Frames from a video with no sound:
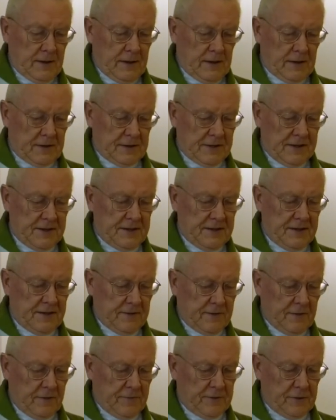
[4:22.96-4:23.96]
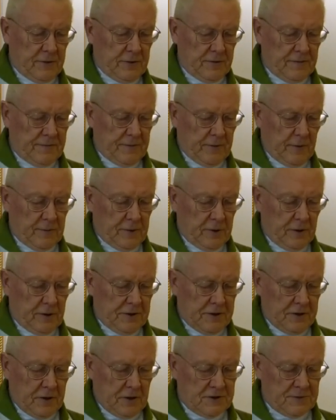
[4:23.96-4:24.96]
A reading from the
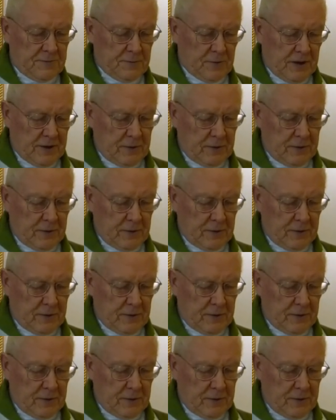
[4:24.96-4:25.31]
Holy Gospel